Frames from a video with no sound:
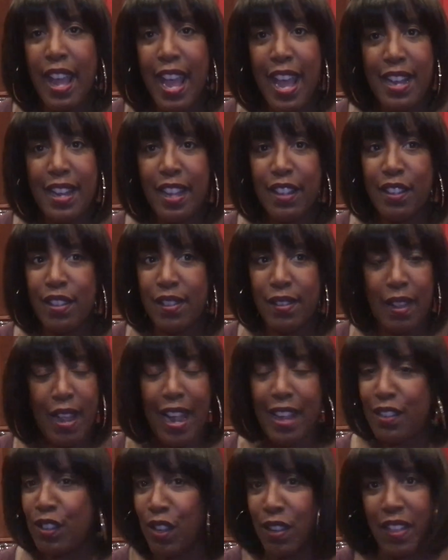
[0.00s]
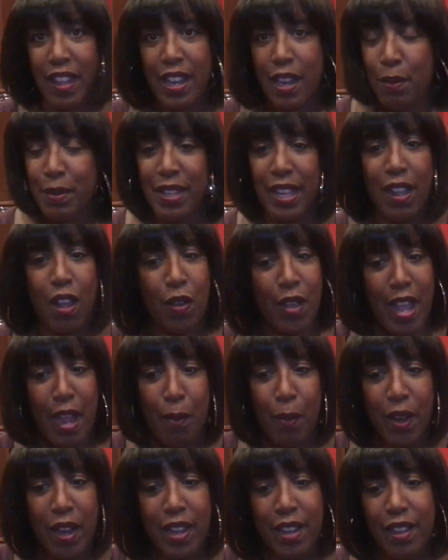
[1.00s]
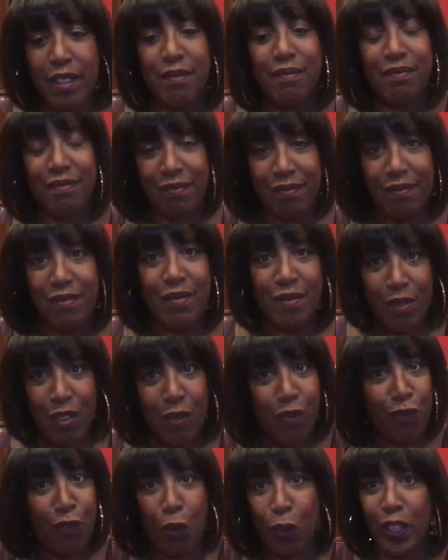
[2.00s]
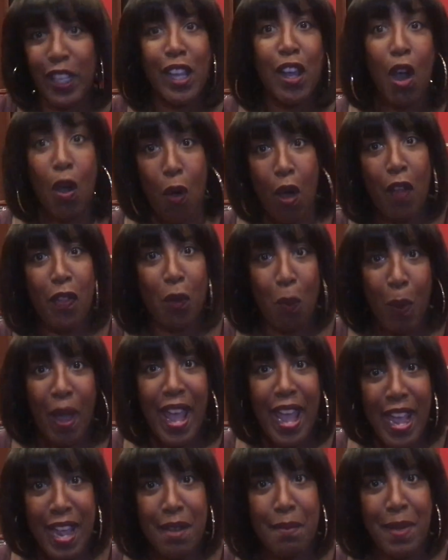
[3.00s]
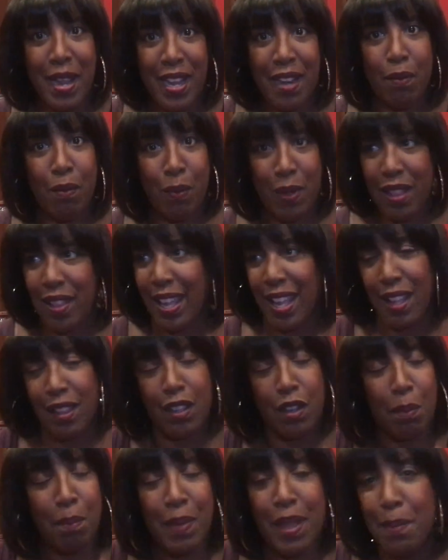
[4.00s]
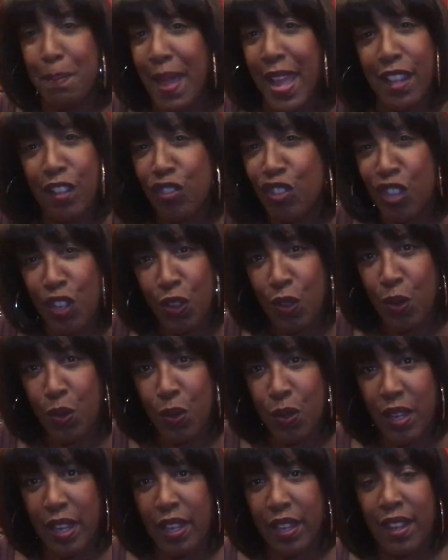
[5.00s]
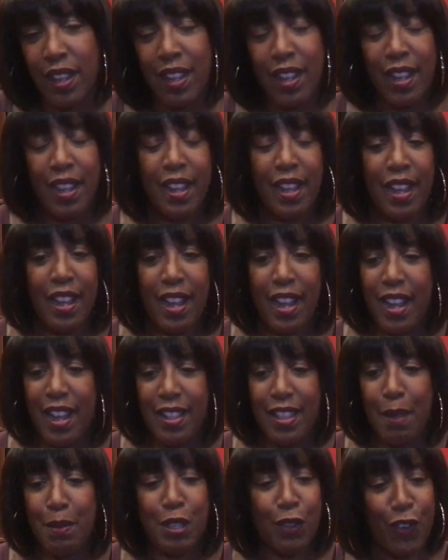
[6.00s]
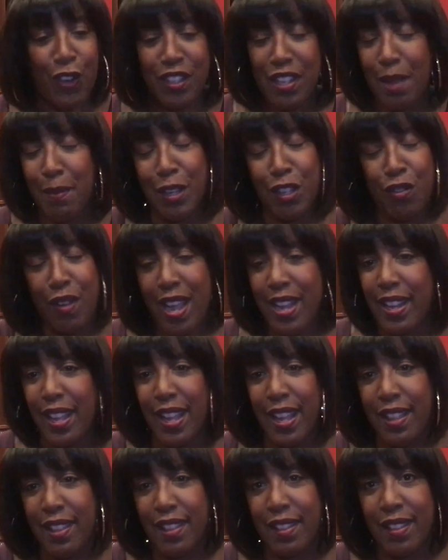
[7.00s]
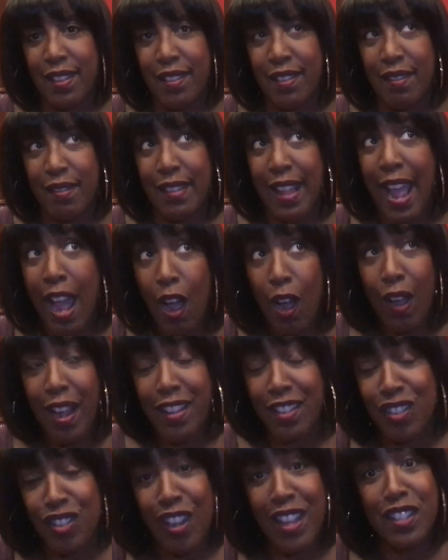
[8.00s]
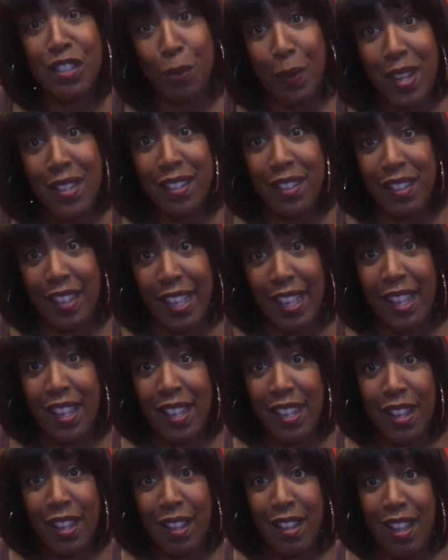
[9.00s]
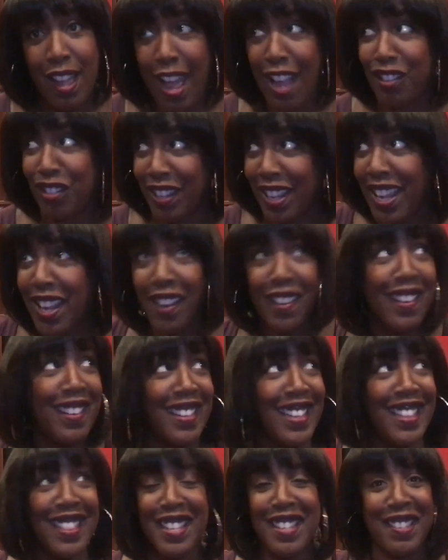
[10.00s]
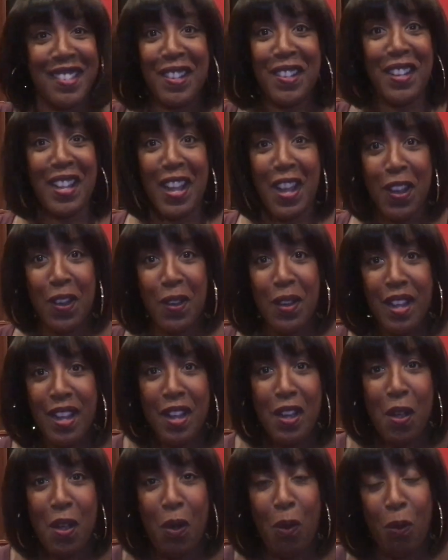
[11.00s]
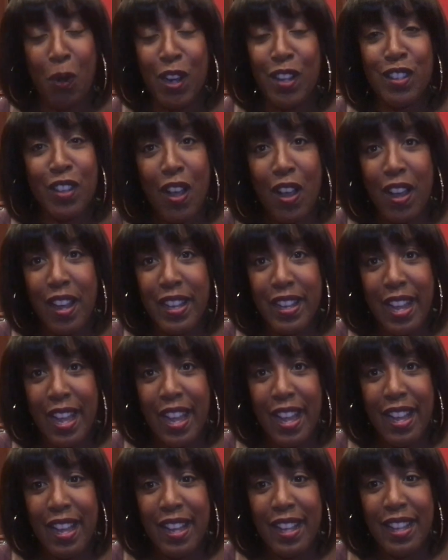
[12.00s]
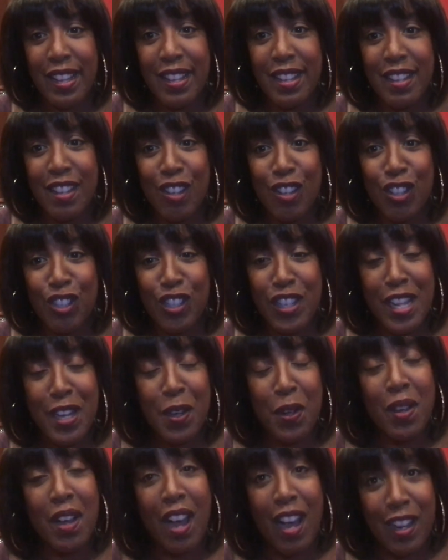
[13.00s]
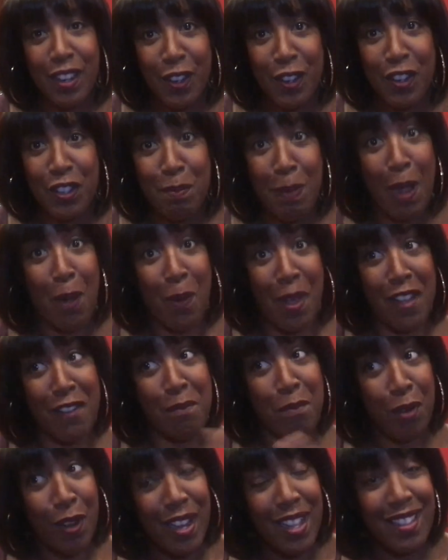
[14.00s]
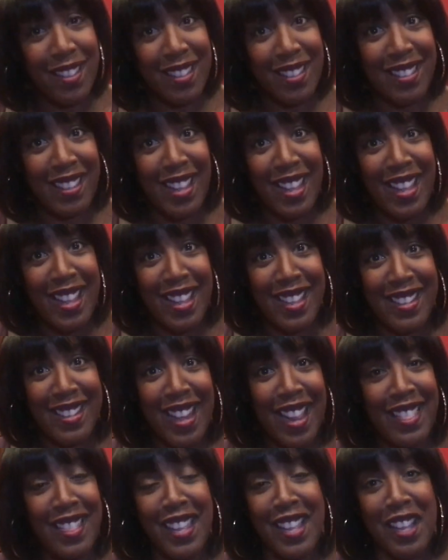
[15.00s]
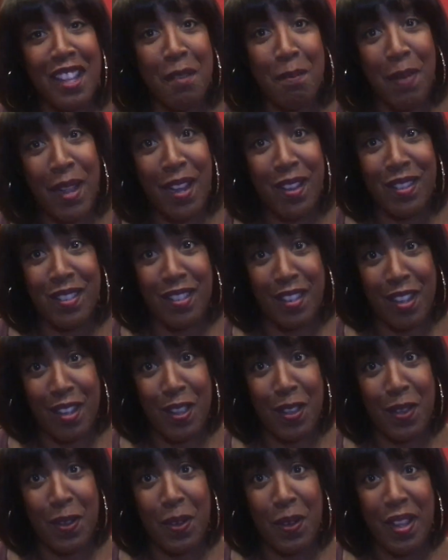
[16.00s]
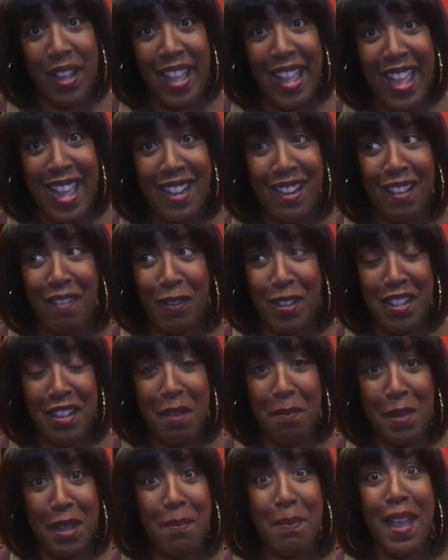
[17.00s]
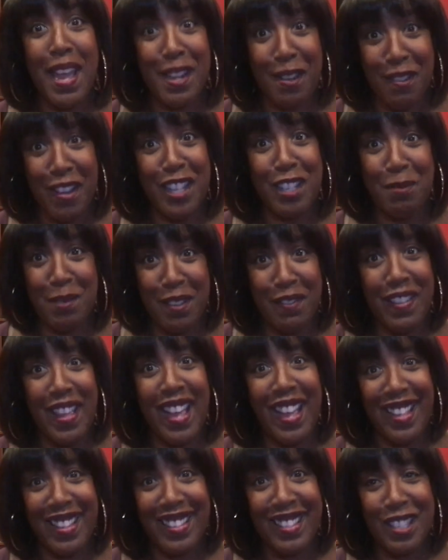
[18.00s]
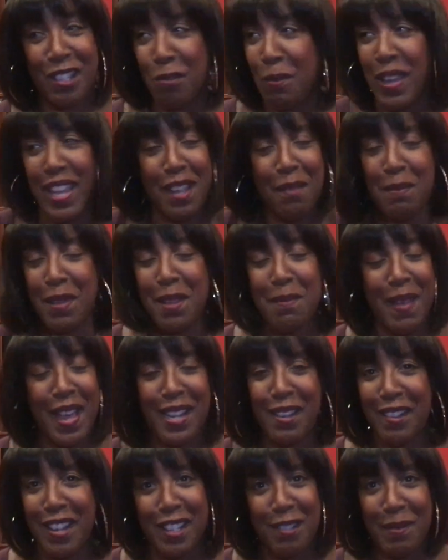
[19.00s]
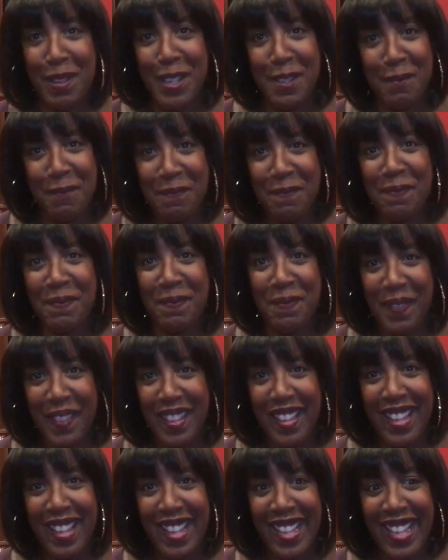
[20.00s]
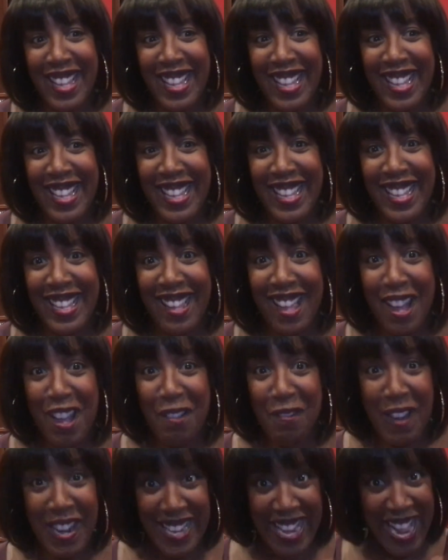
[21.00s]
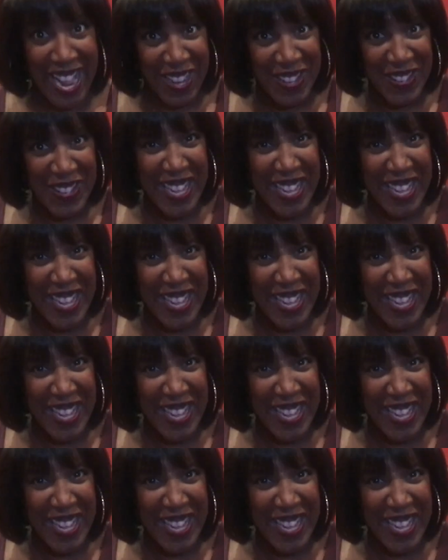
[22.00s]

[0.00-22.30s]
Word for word: and I, t- I took that I was like, okay, we're going to fully go all the way and made it with like a little big band tune. And uh, that was the first time I tried it. And now I just recently, actually here in the studio, worked on uh, Sinead O'Connor's By Way of Prince, Nothing Compares to You. And we did a big band arrangement of that, swing big band arrangement. Can I hear a little? Right now?